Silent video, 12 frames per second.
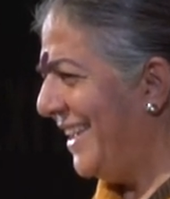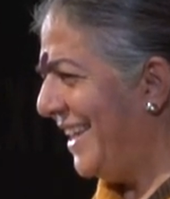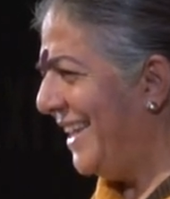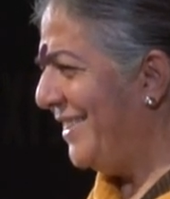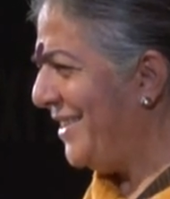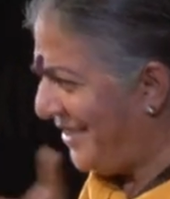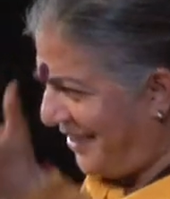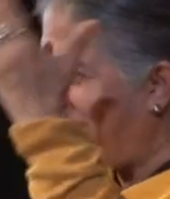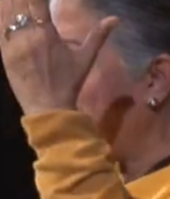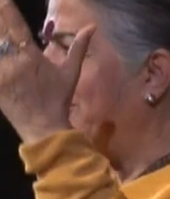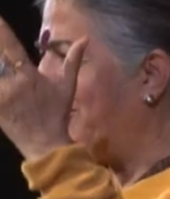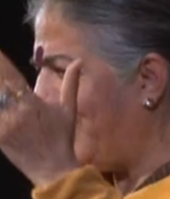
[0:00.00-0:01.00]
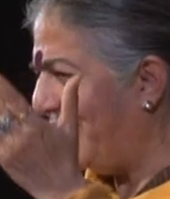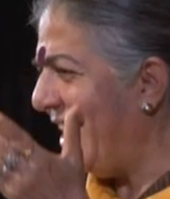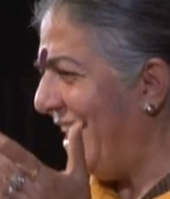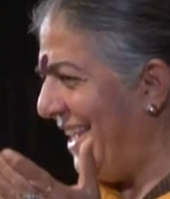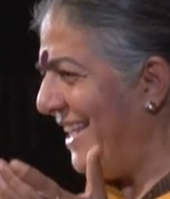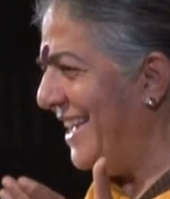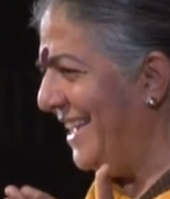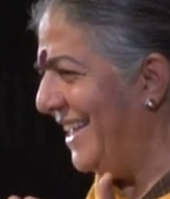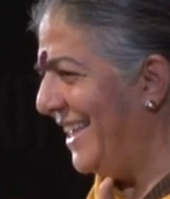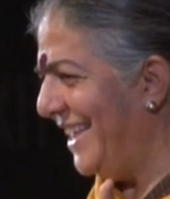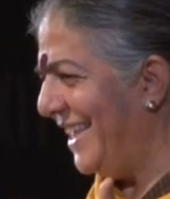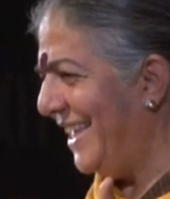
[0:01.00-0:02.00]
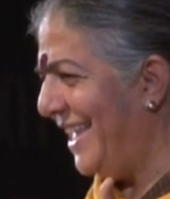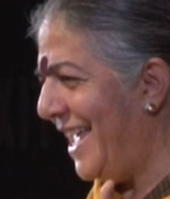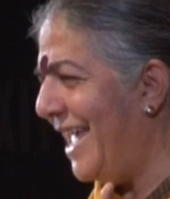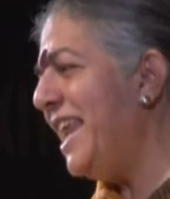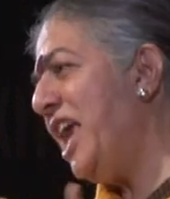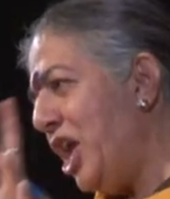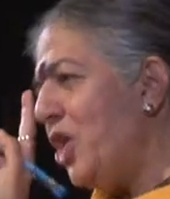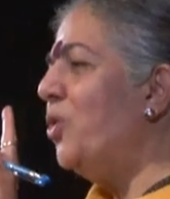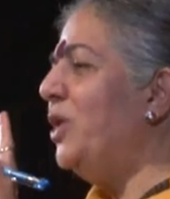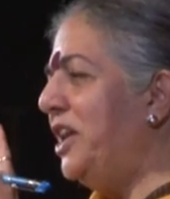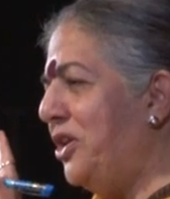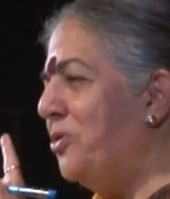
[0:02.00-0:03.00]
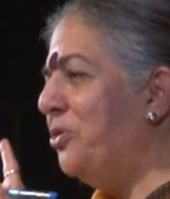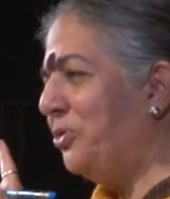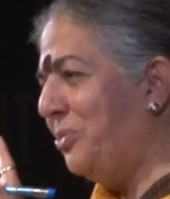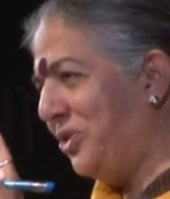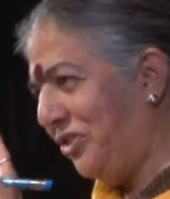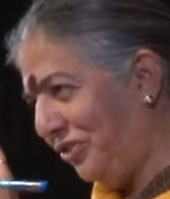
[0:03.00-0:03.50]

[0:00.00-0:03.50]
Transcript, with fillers: And this stuff is for selling. And he only knows what is